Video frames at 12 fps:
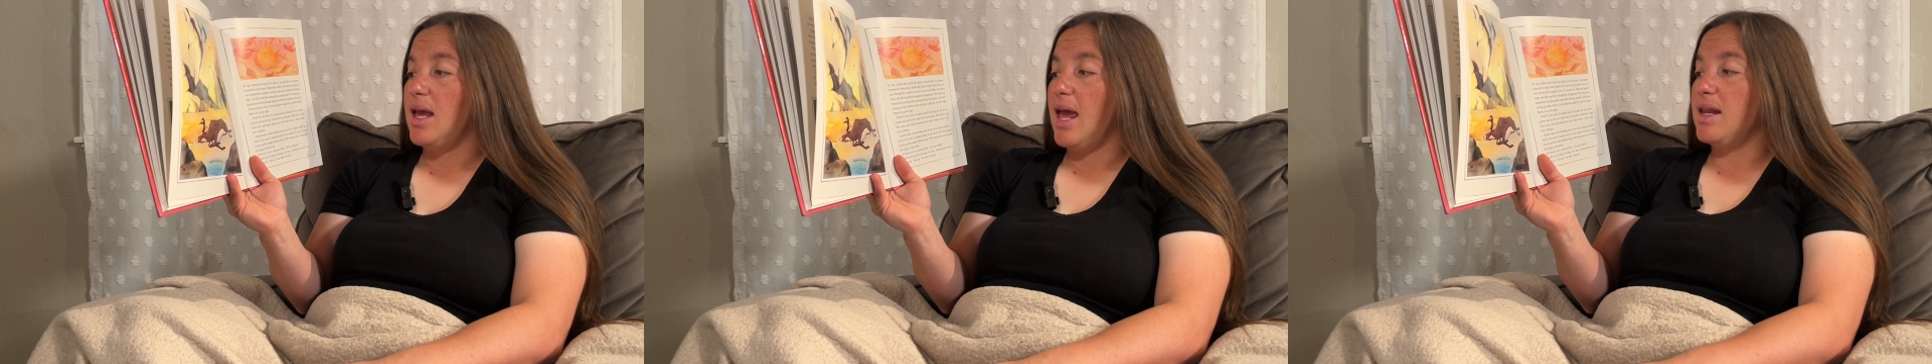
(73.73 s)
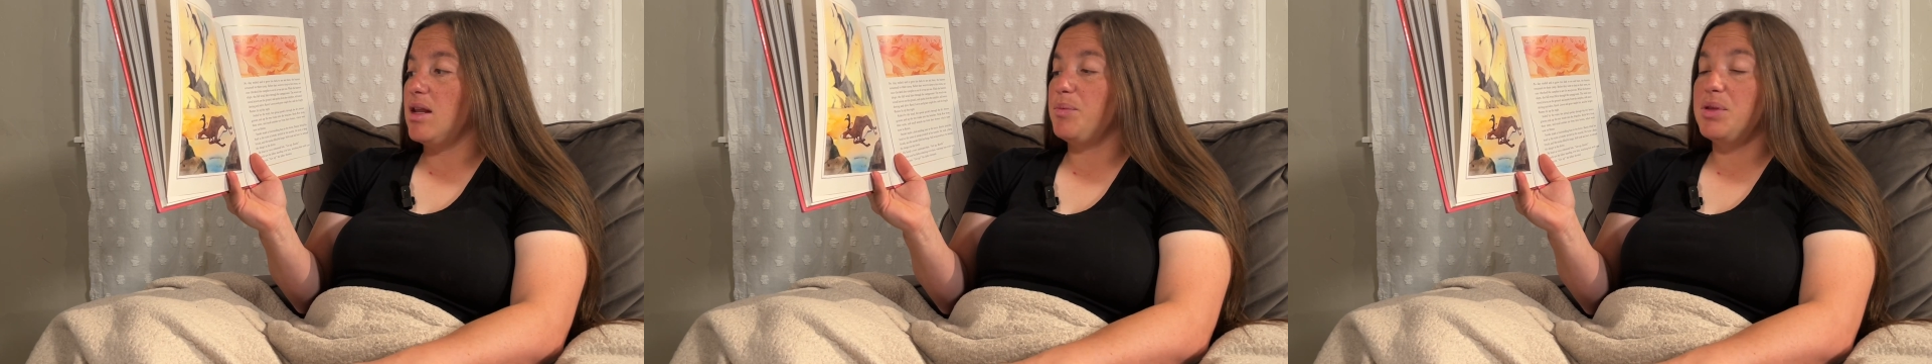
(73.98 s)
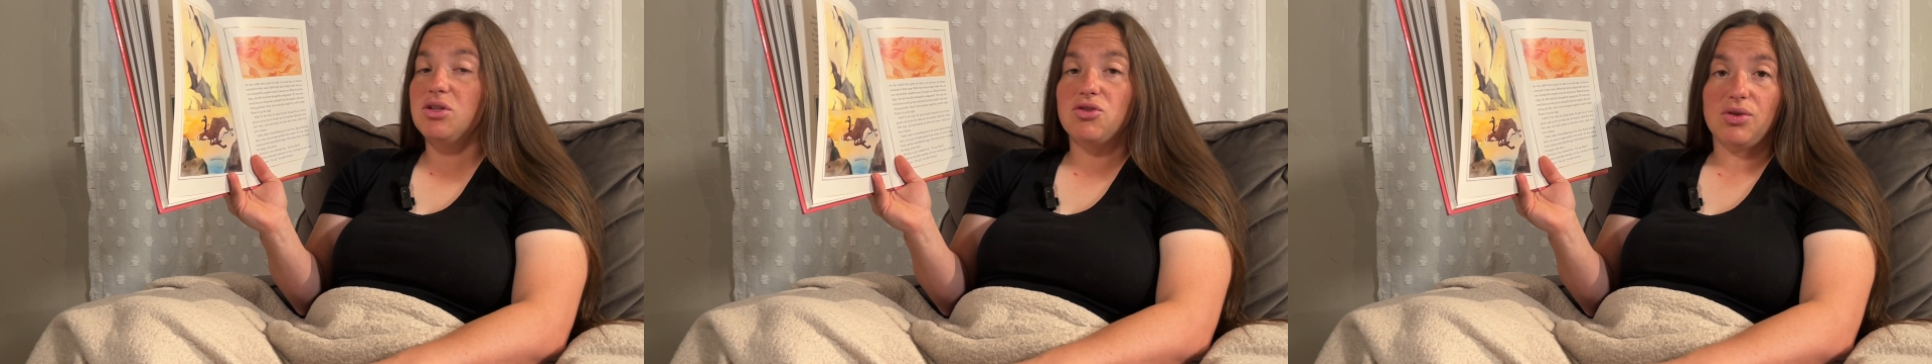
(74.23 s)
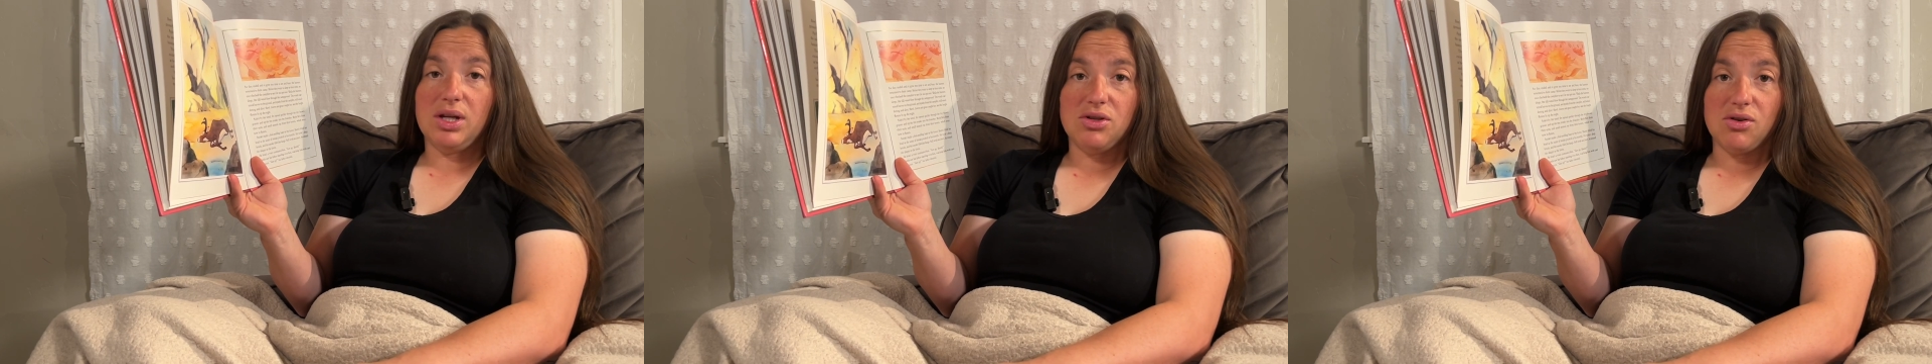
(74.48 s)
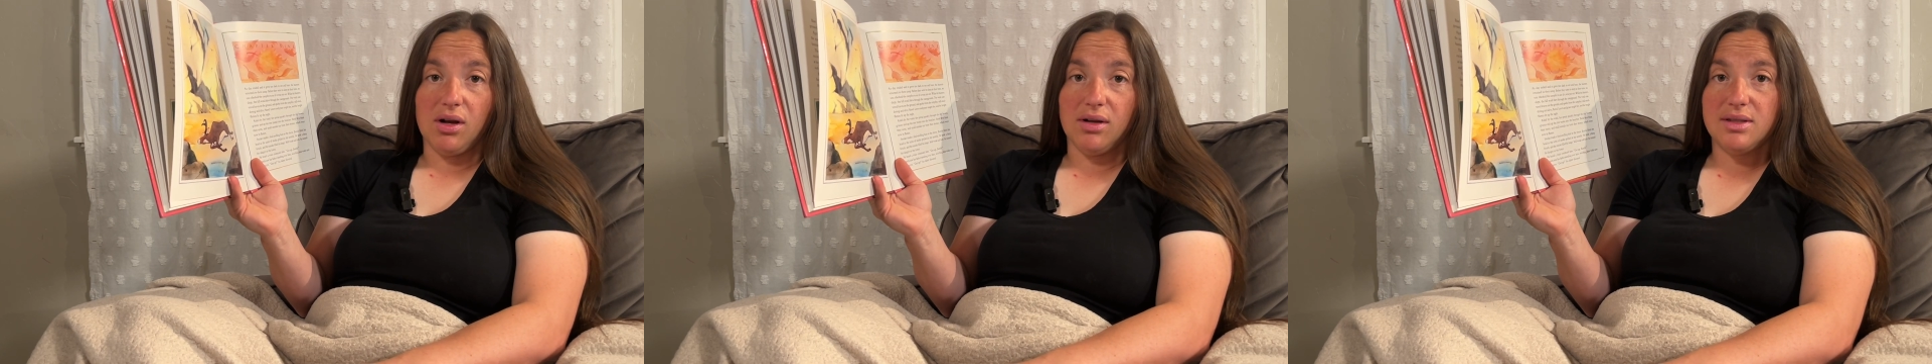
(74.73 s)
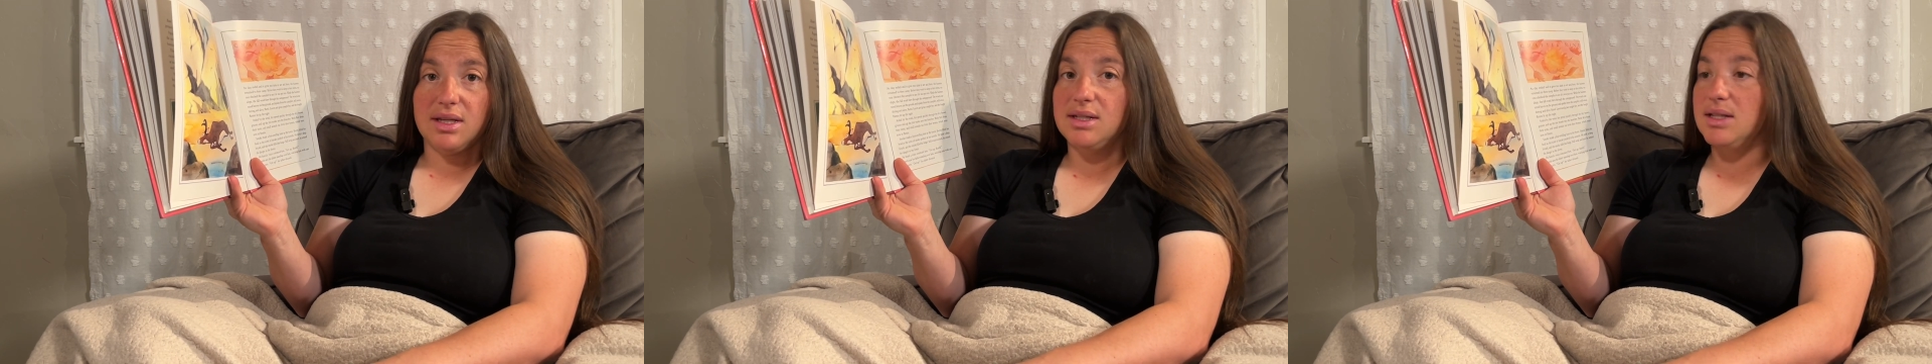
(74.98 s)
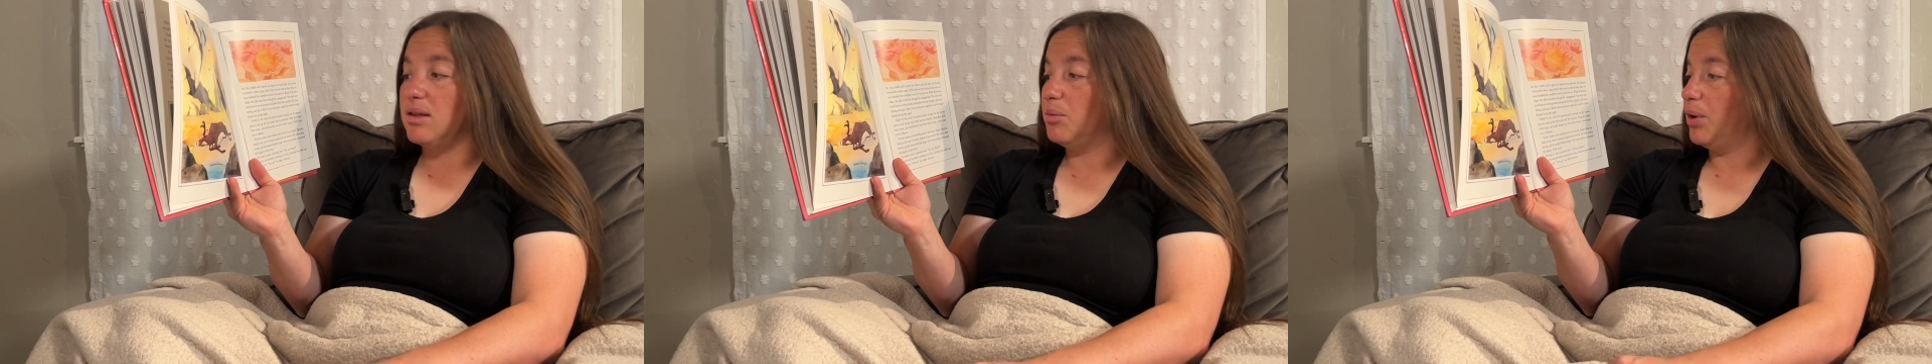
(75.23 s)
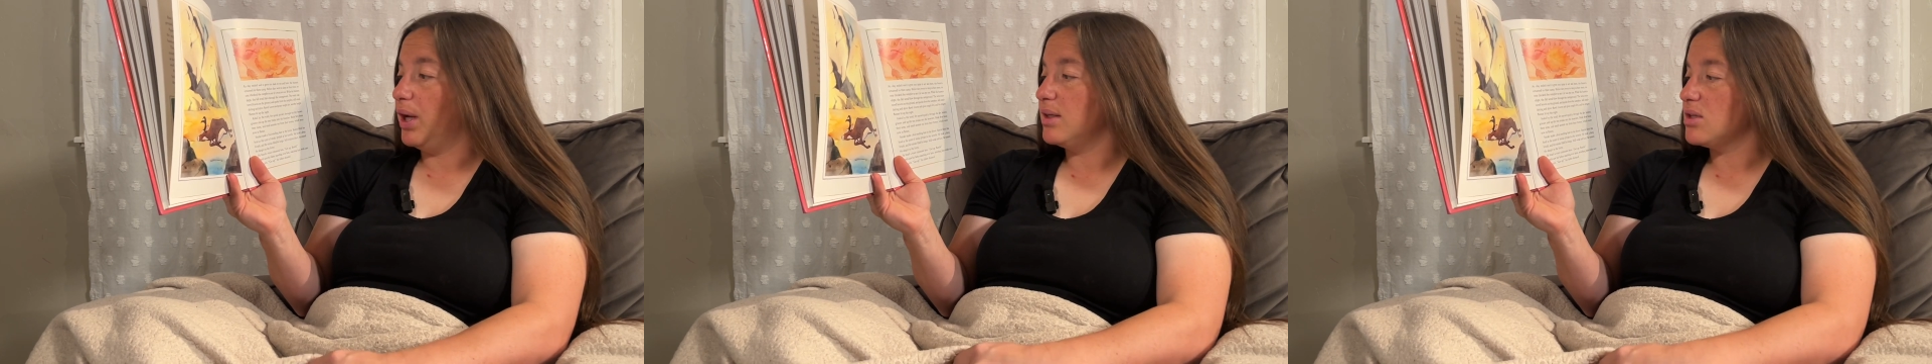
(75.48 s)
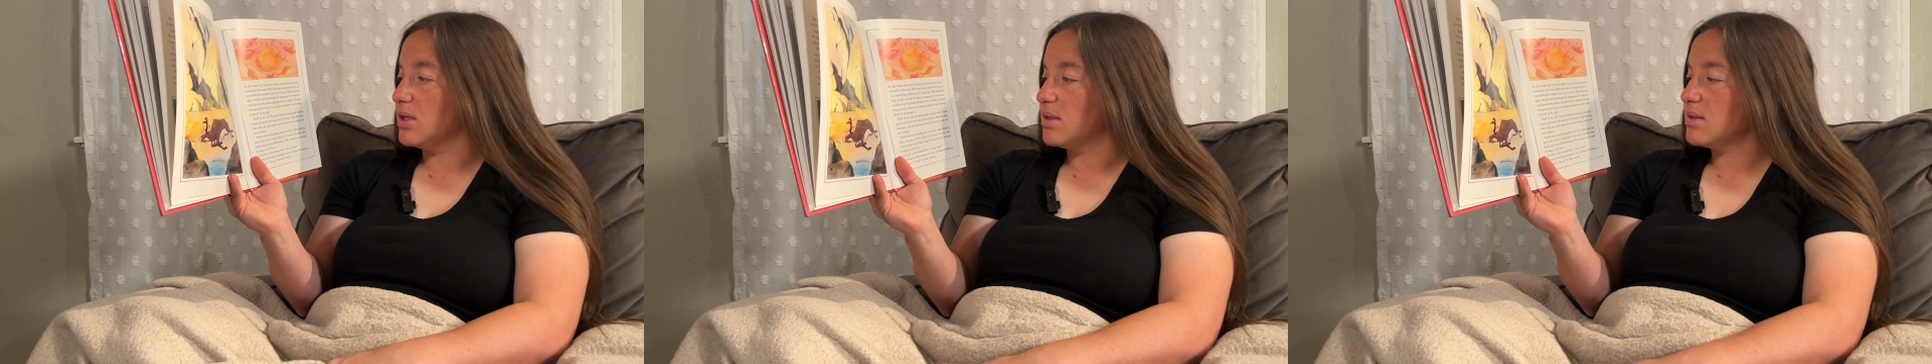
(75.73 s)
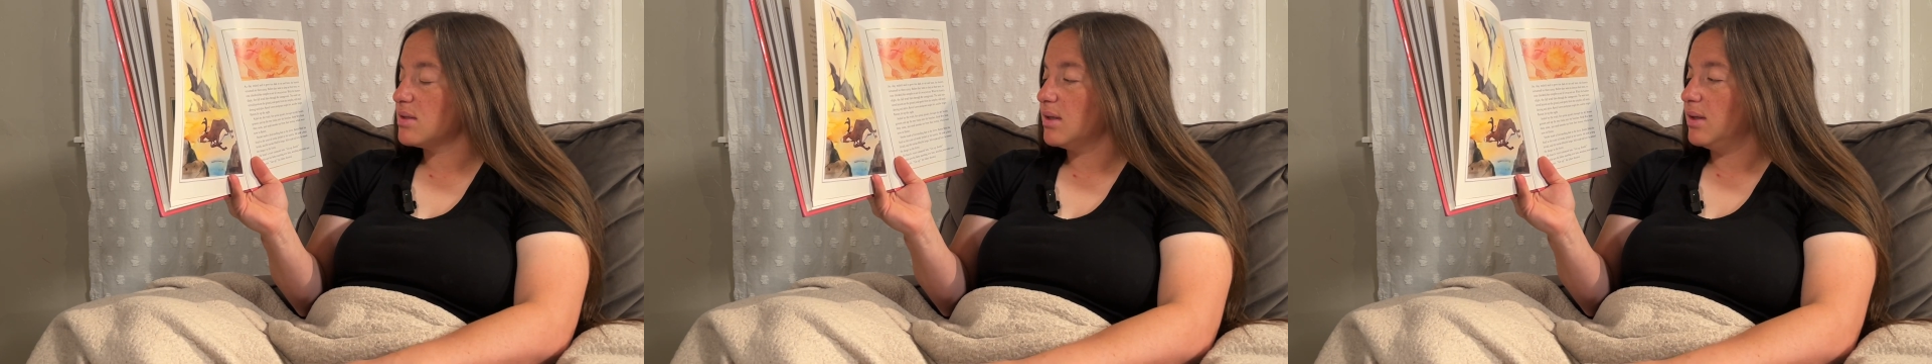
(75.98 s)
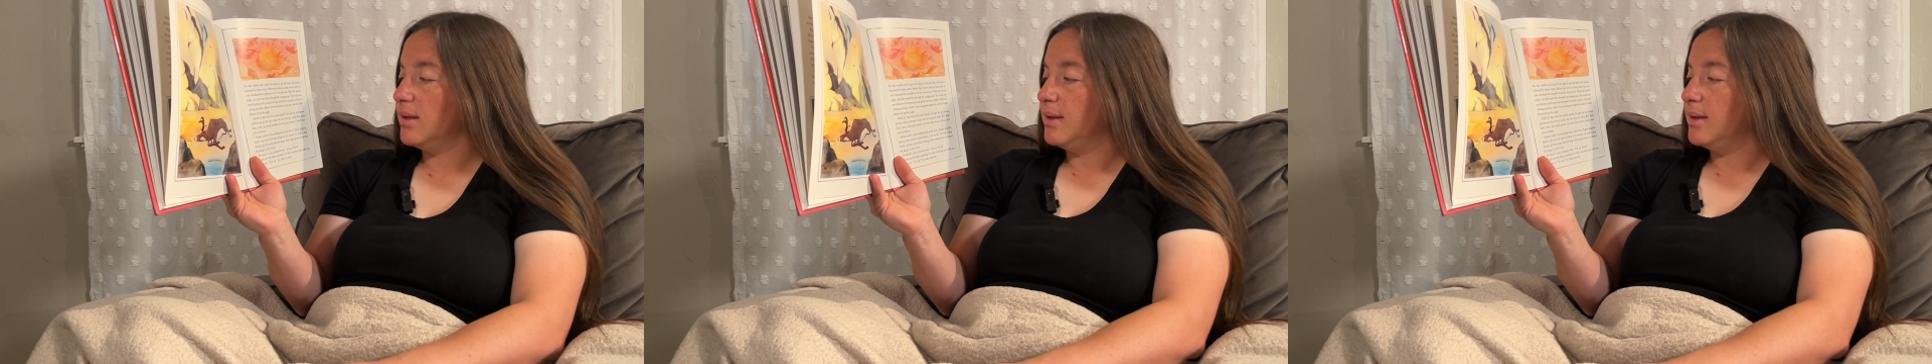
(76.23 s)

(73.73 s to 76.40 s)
and up the tree trunks into the branches.